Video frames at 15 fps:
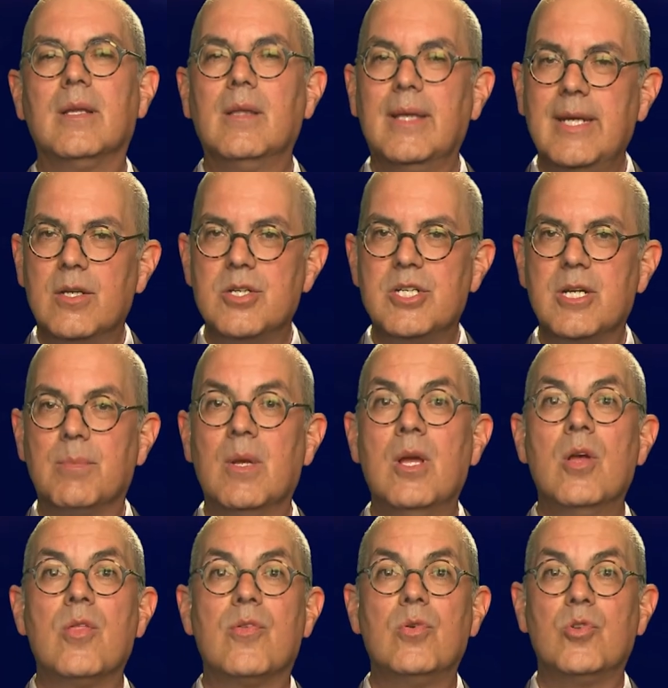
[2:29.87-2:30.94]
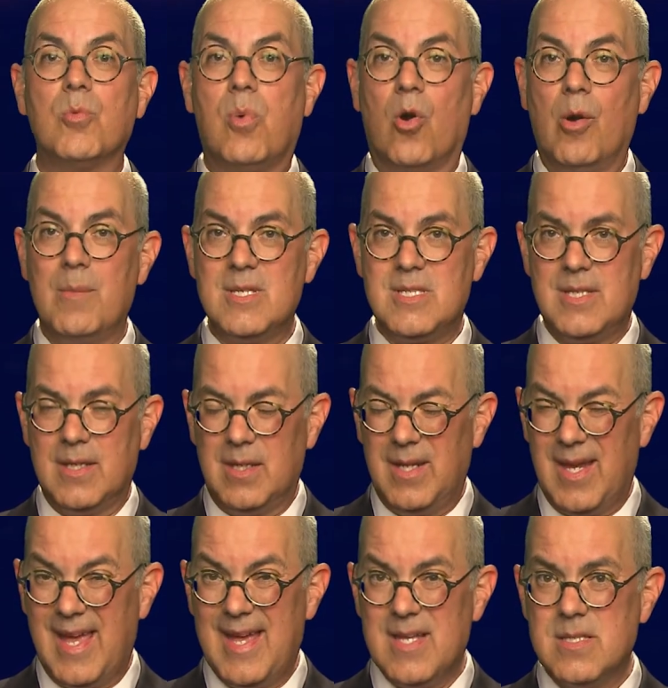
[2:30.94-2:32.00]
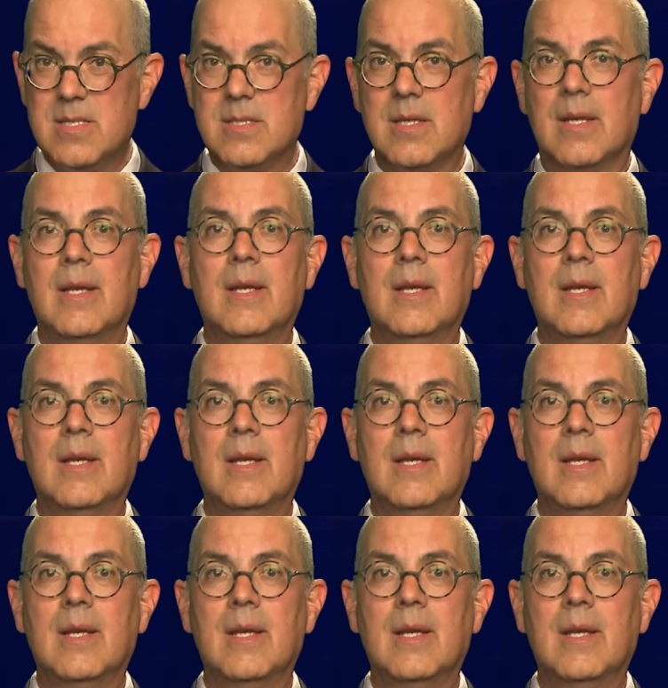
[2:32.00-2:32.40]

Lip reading: leadership through department city heads,